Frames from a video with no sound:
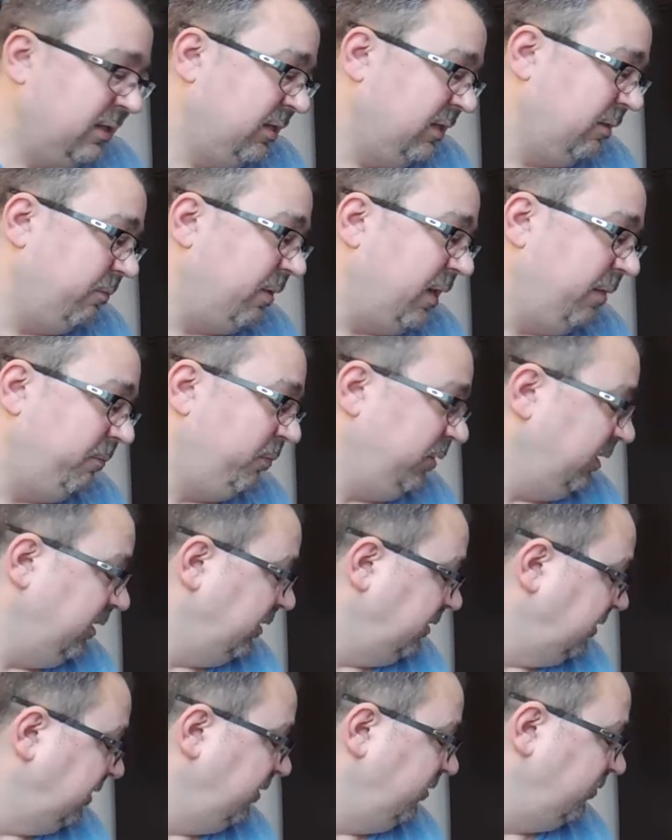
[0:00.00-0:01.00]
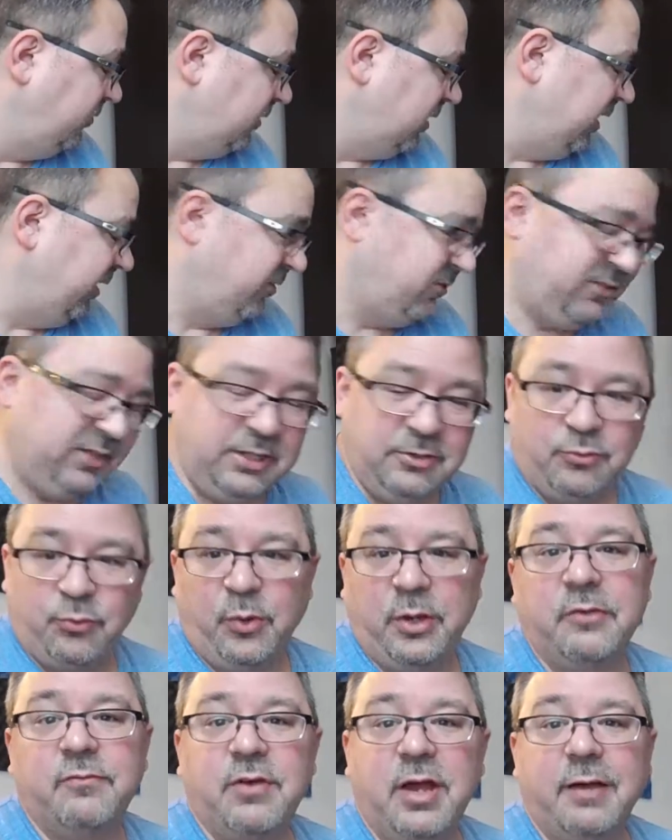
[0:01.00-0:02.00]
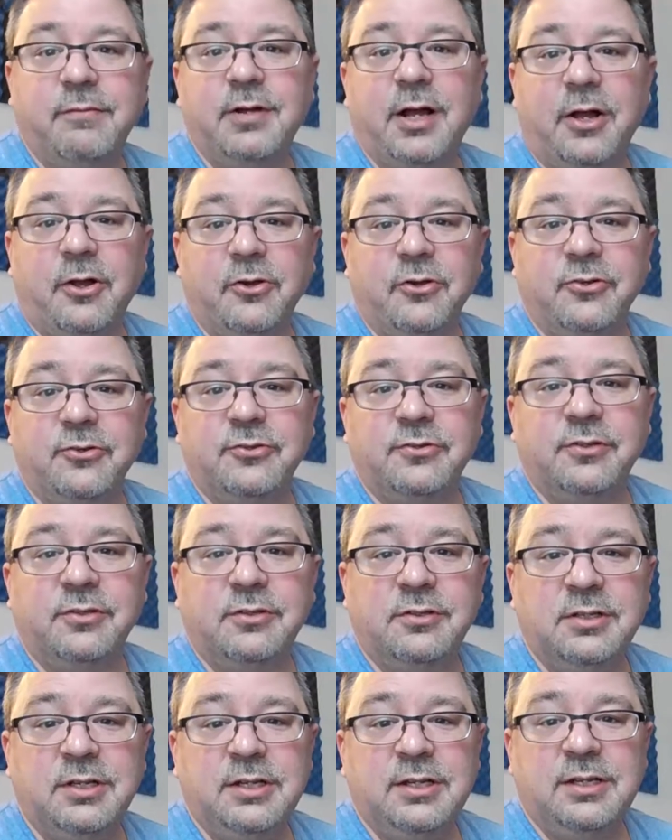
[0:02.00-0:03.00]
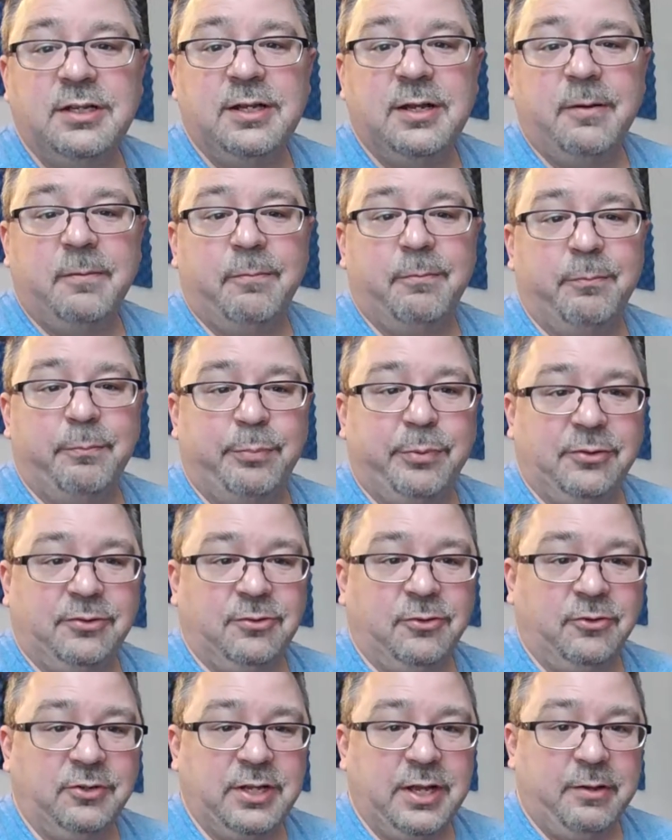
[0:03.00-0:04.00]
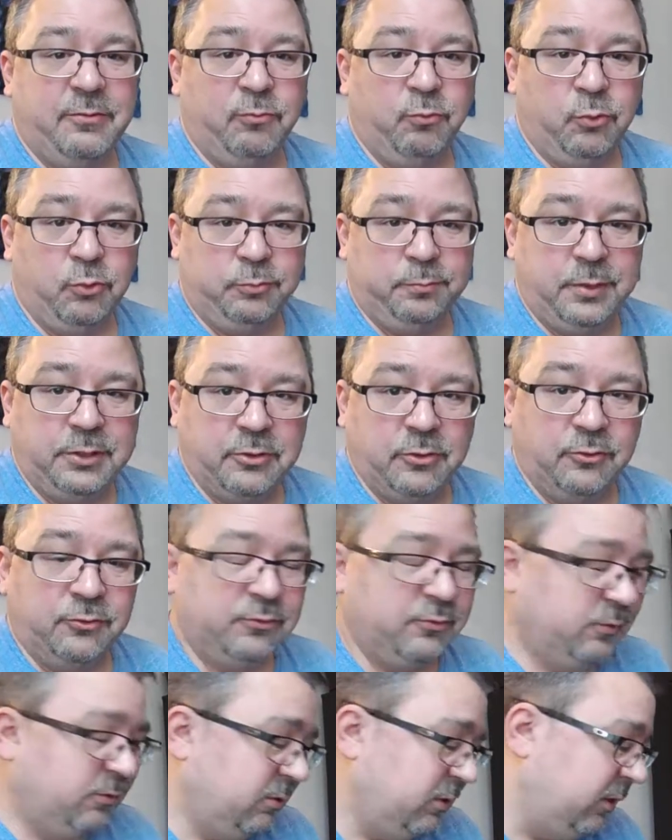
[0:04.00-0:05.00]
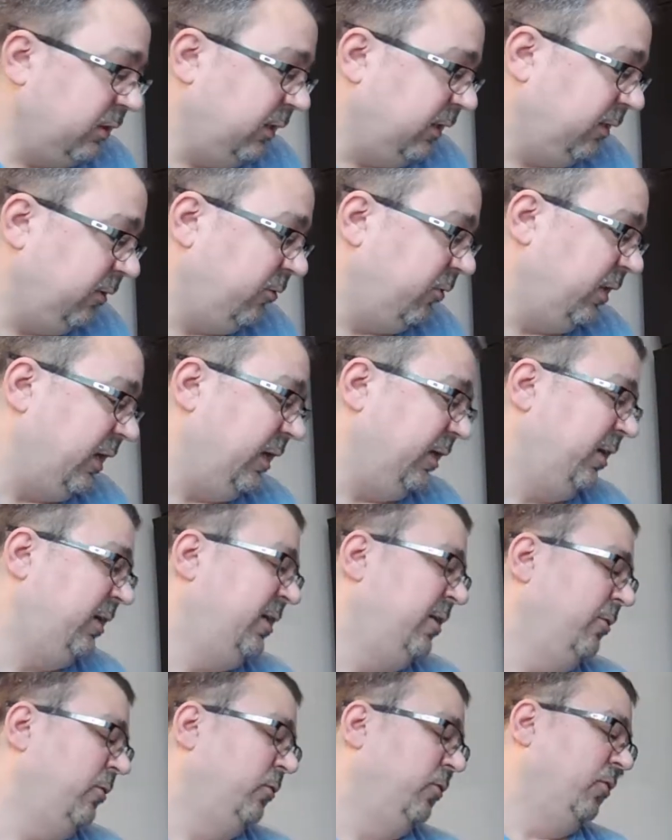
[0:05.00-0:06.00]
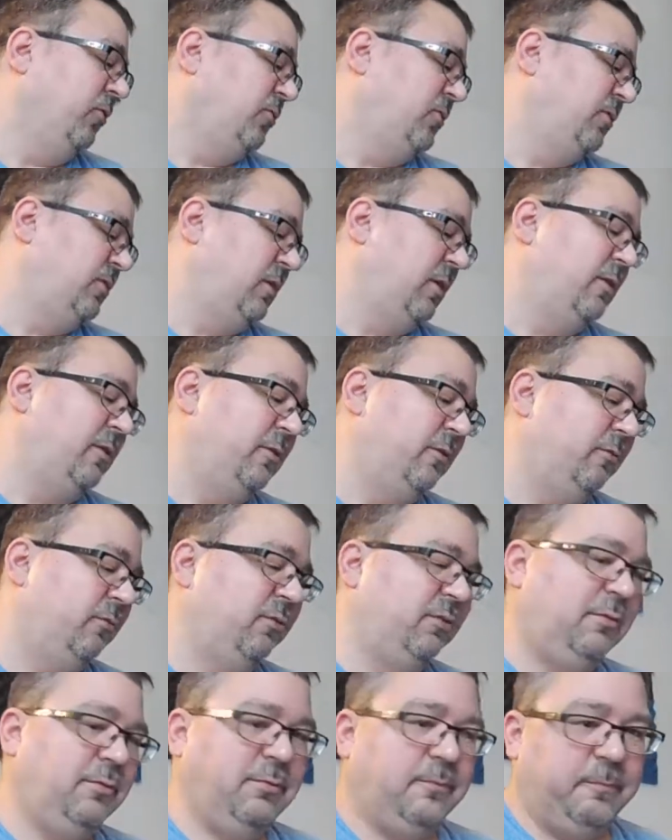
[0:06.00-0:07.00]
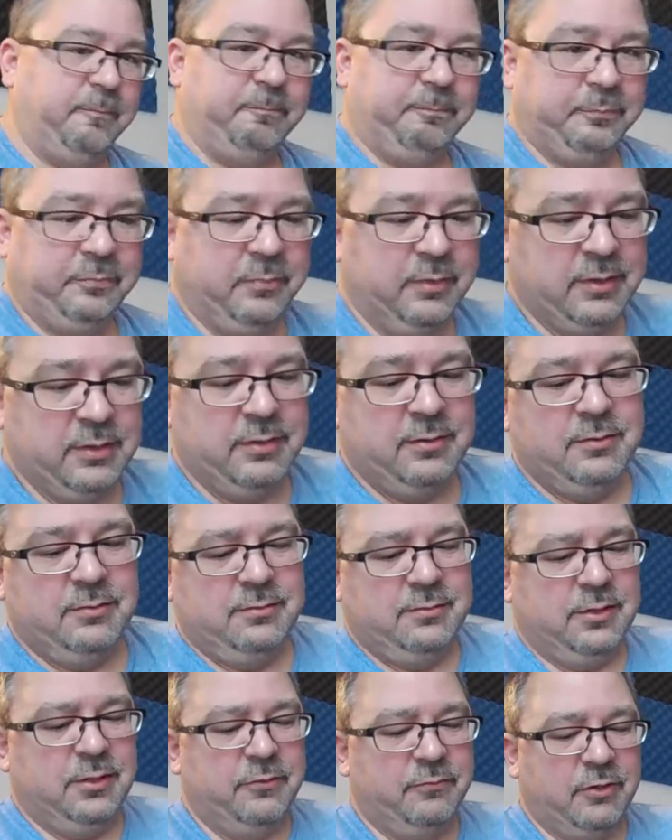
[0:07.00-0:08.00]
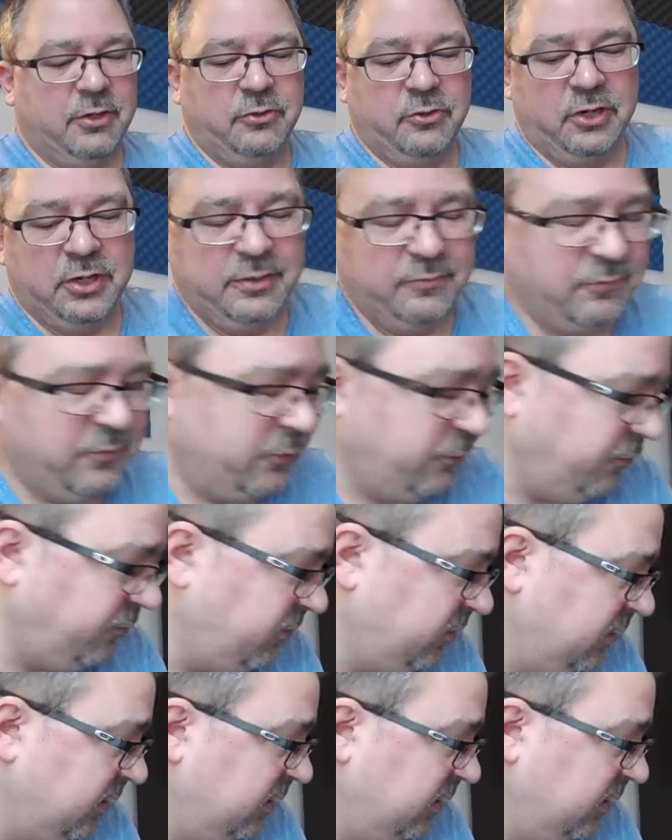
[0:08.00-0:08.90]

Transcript: In my opinion, these exceed $25, but they're not world beaters, and they're not killers of other headphones.